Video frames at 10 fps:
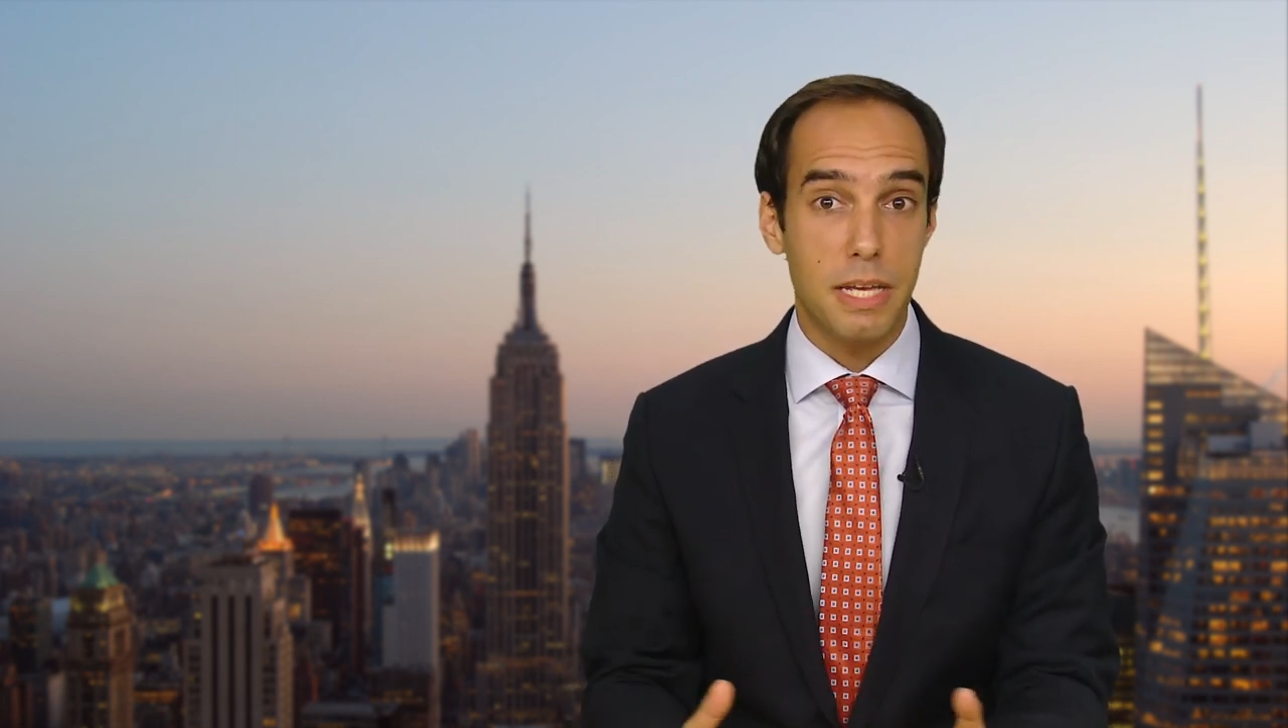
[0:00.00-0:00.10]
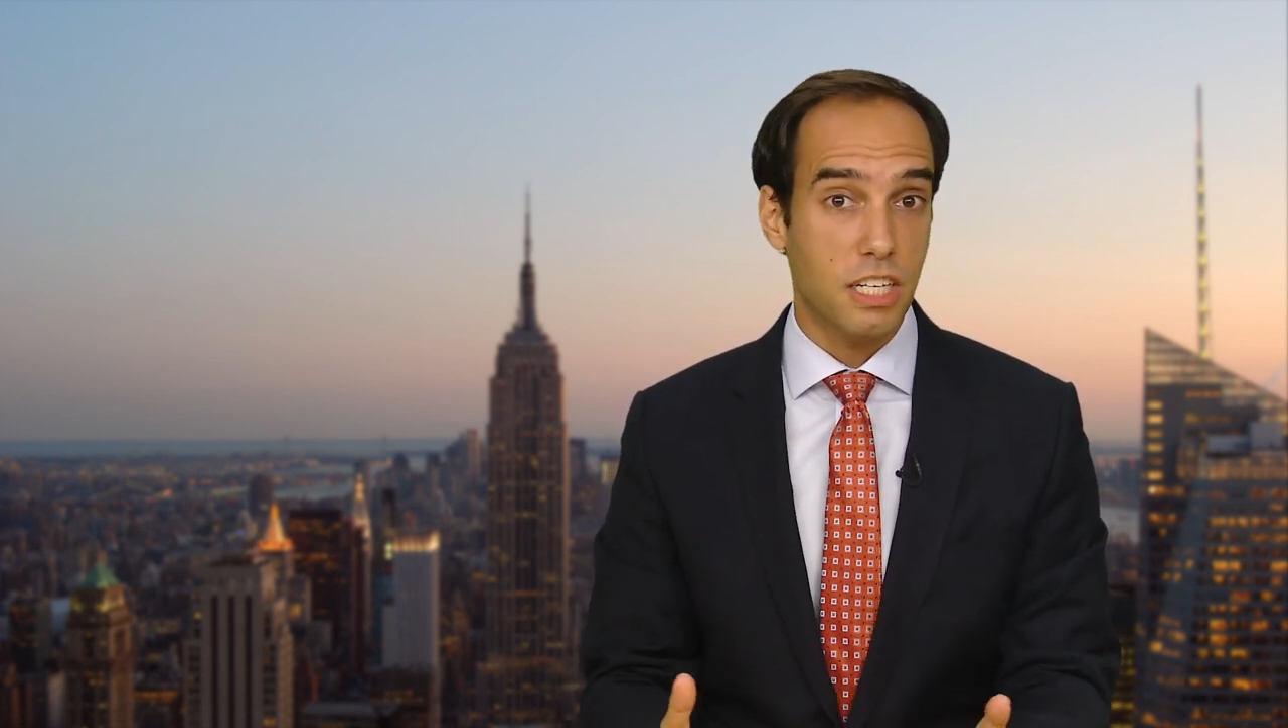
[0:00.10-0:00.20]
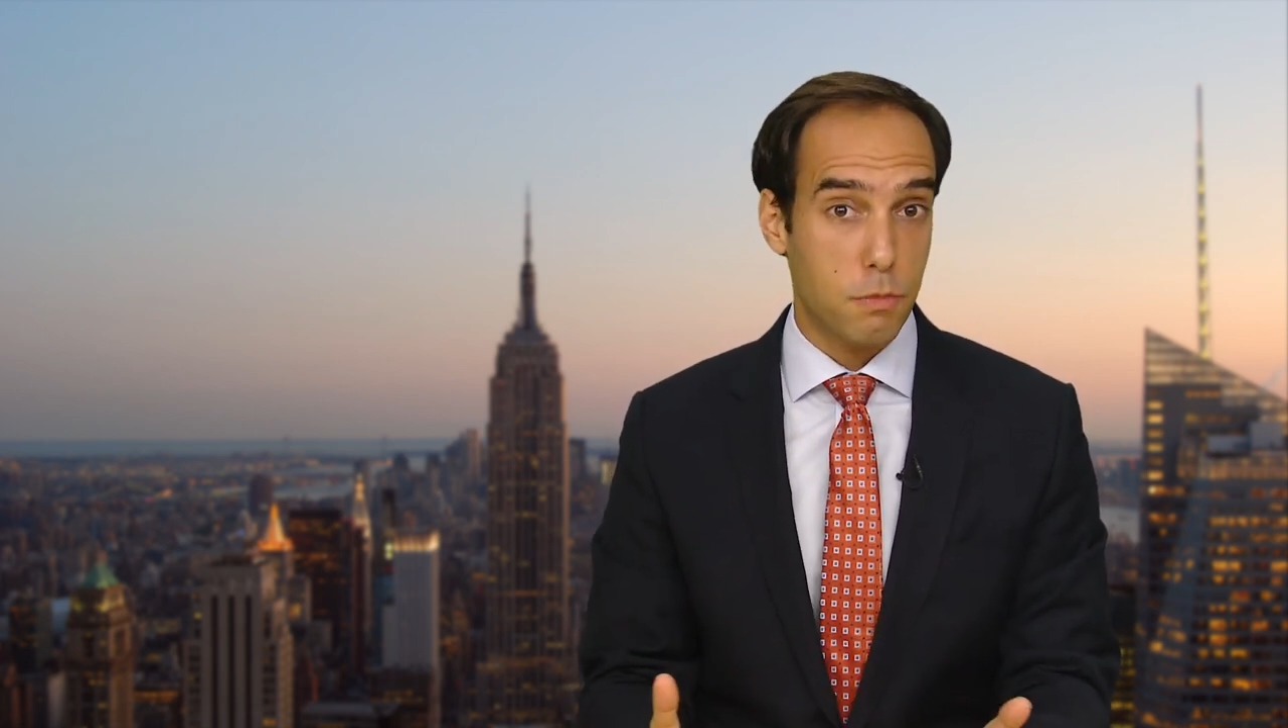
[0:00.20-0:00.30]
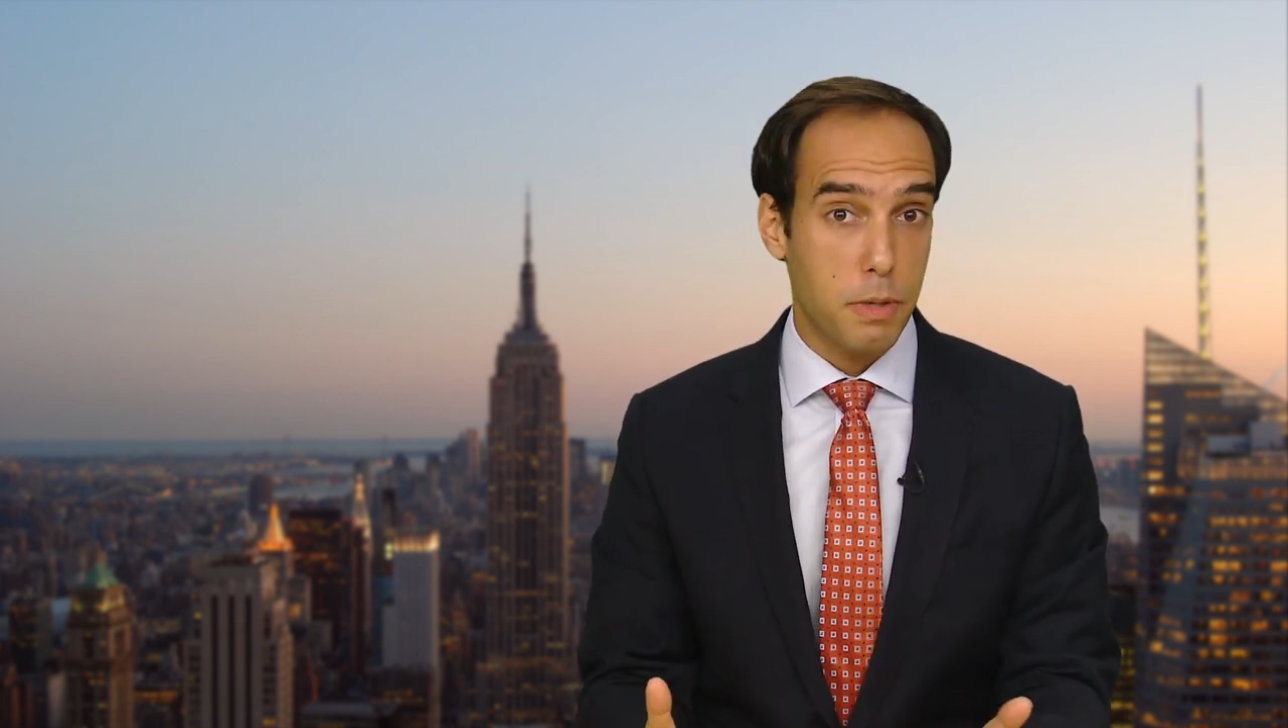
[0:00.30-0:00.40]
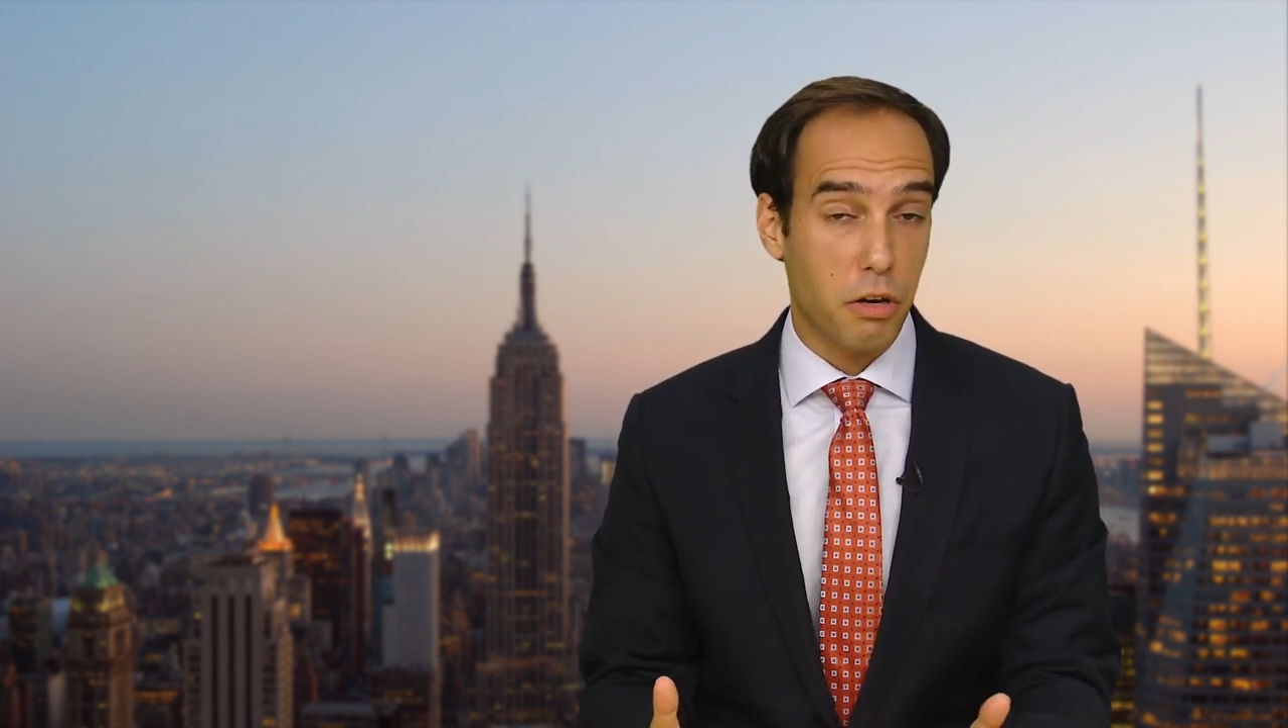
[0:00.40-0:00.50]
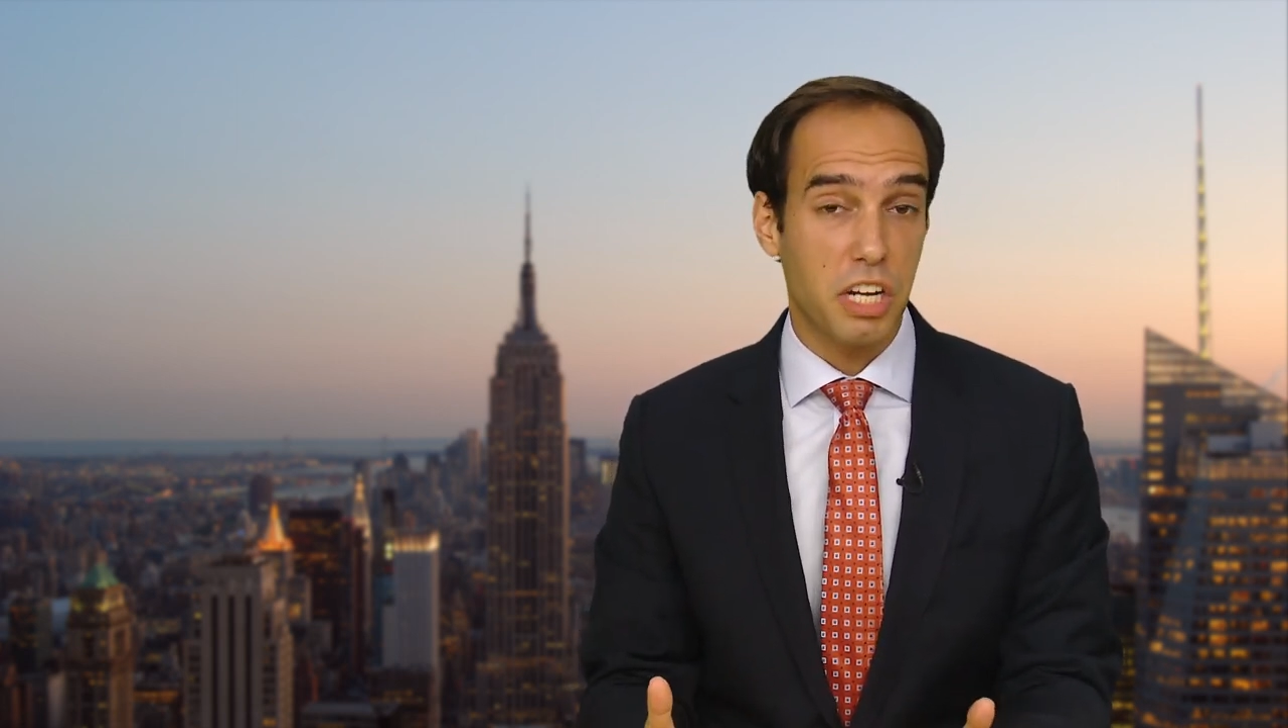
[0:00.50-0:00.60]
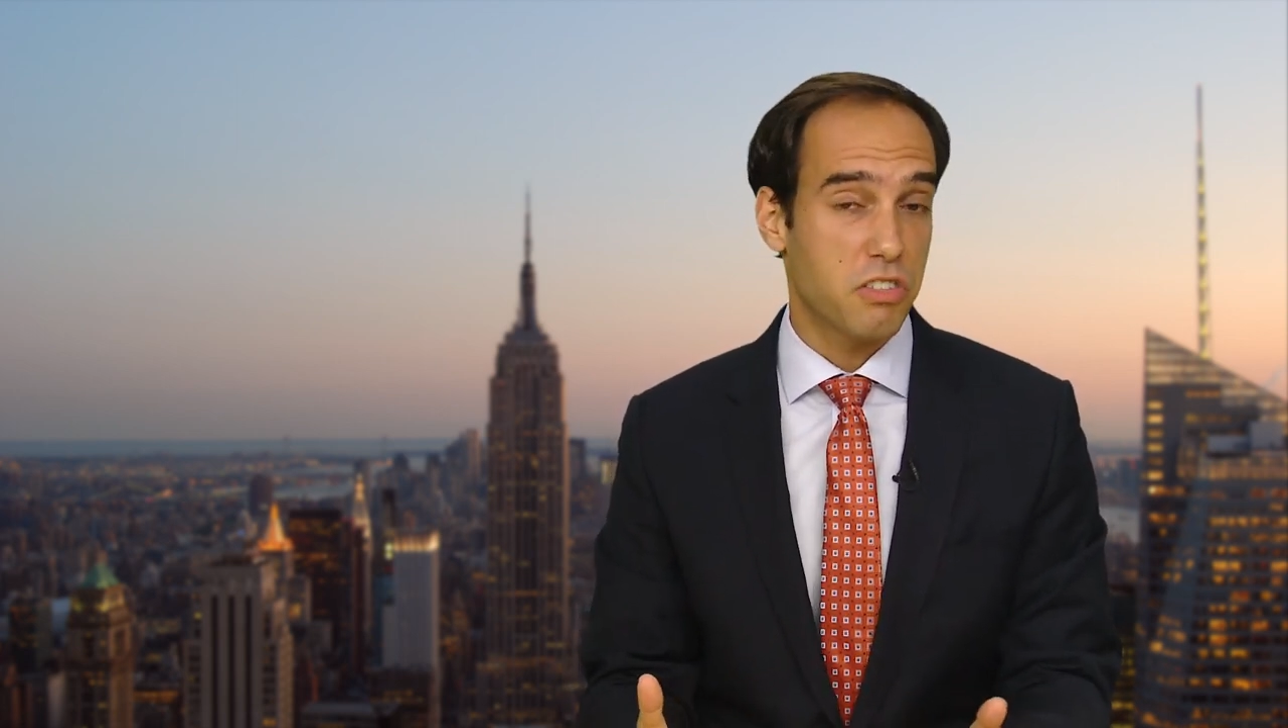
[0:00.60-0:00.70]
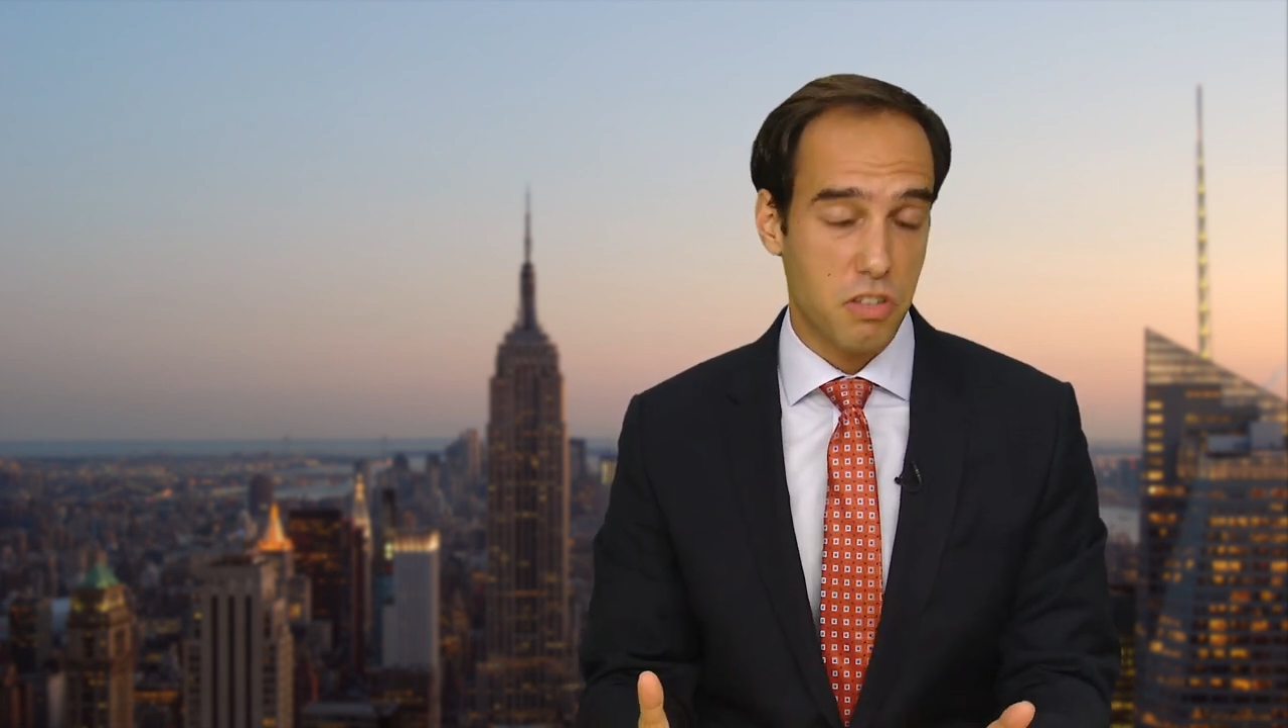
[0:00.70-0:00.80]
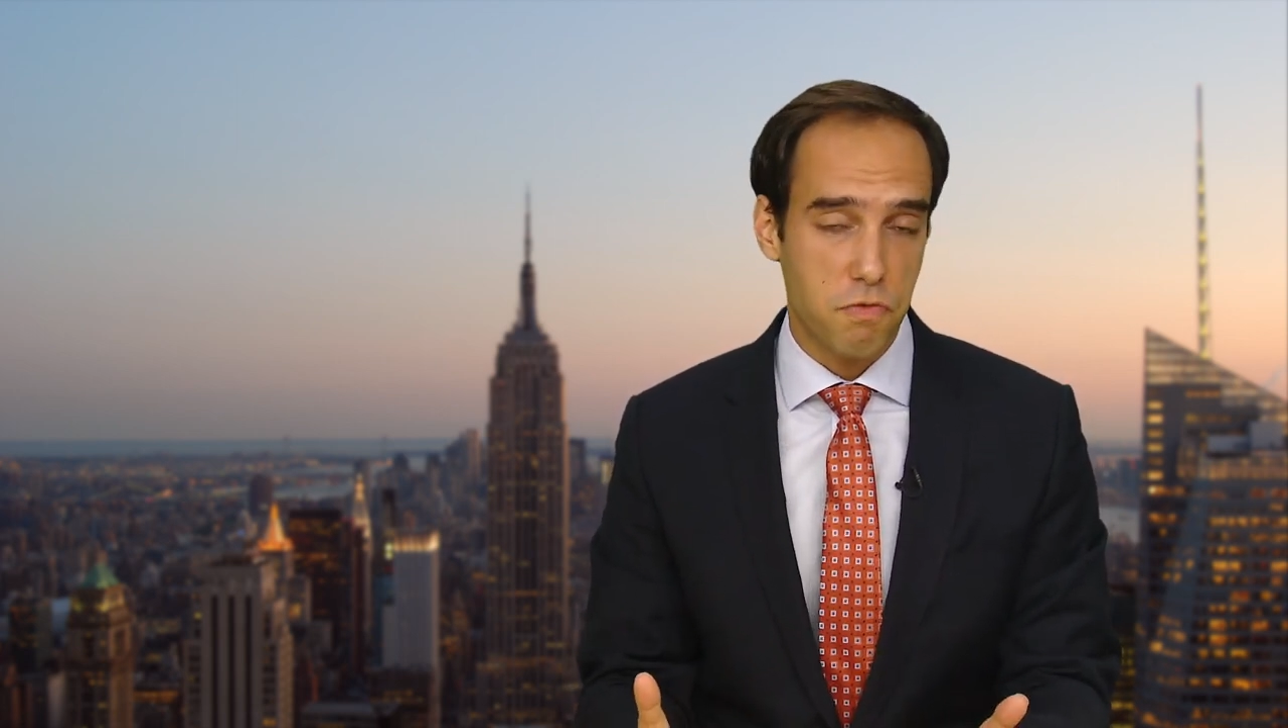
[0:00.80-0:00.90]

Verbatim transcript: inexperienced